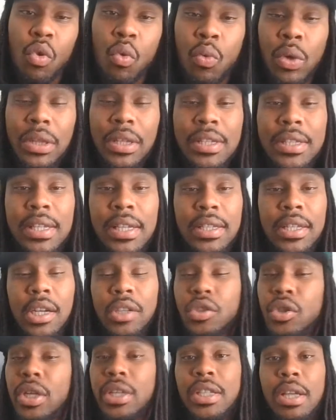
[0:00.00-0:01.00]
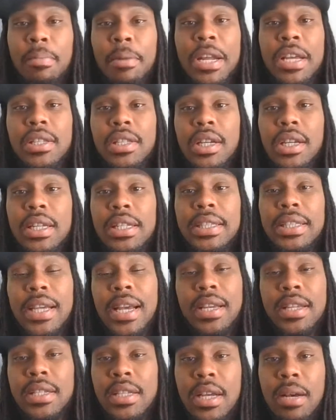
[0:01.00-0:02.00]
with the 600, and some of these are
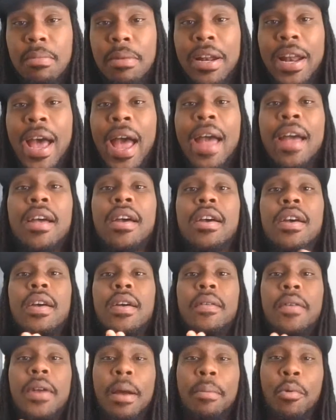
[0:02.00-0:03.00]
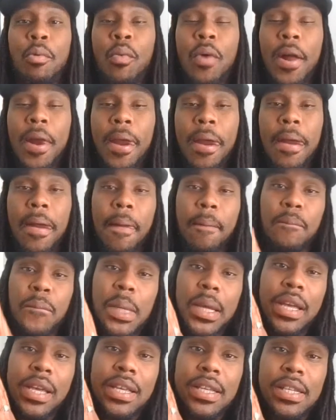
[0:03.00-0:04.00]
cliche, some are not. Number one
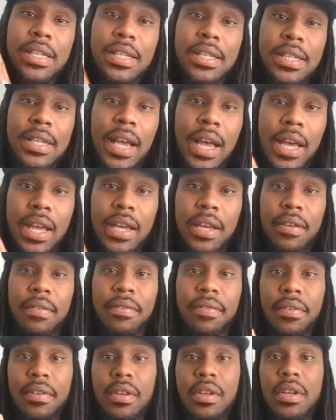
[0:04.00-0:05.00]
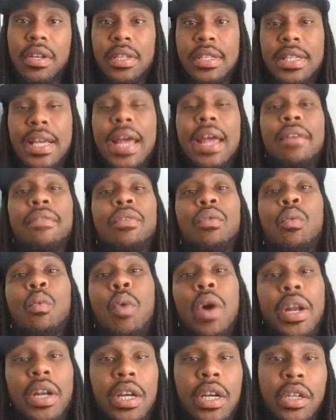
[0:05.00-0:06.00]
is save. Save
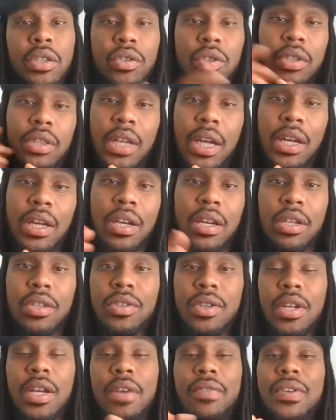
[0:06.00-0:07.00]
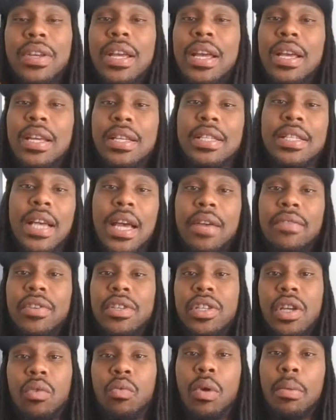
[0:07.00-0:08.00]
100. Take 100 of it and save
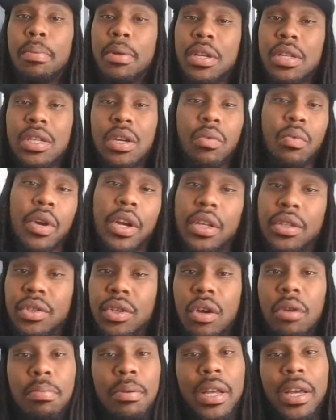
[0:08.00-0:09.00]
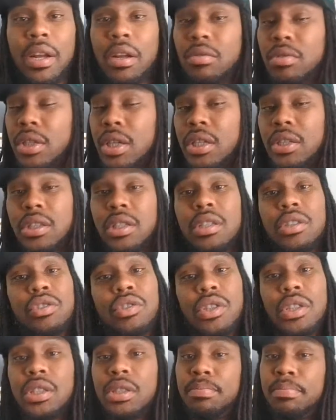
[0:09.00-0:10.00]
it somewhere. Put it somewhere that you don't plan on touching.
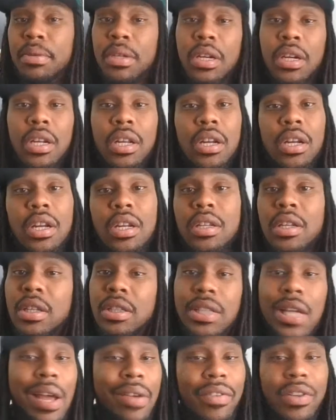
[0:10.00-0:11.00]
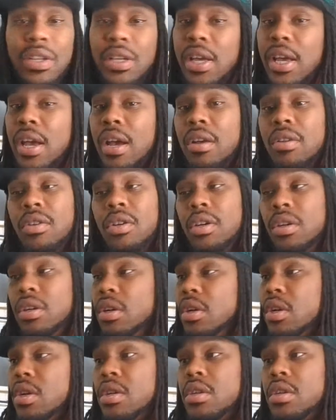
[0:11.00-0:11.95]
You just put it in a savings account or,